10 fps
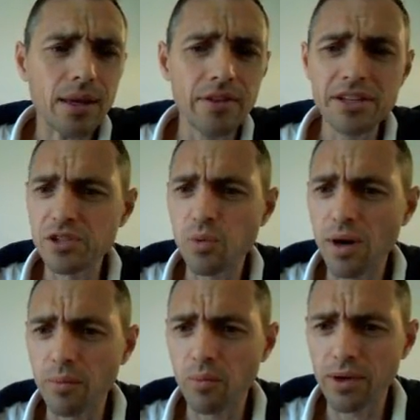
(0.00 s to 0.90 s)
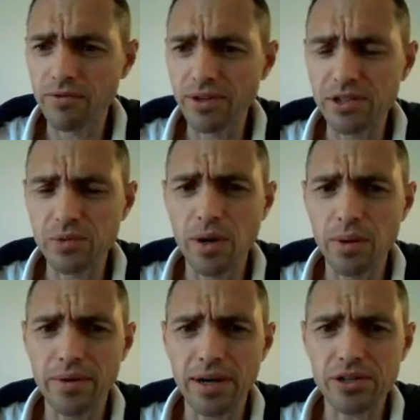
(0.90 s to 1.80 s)
and this is why one of the reasons why
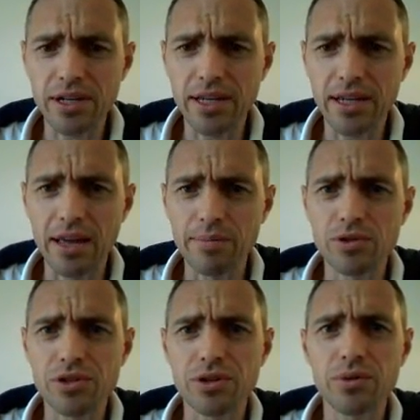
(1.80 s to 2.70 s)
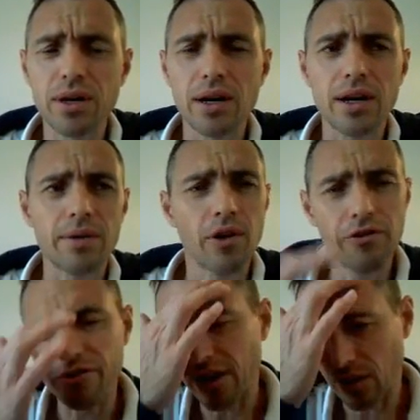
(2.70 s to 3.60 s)
we're actually able to um,
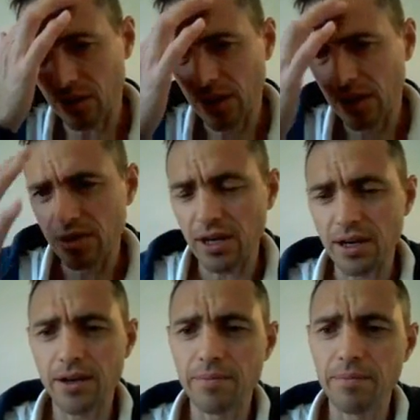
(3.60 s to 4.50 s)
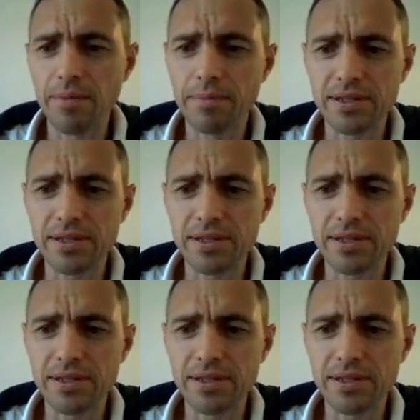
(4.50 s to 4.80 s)
offer our um,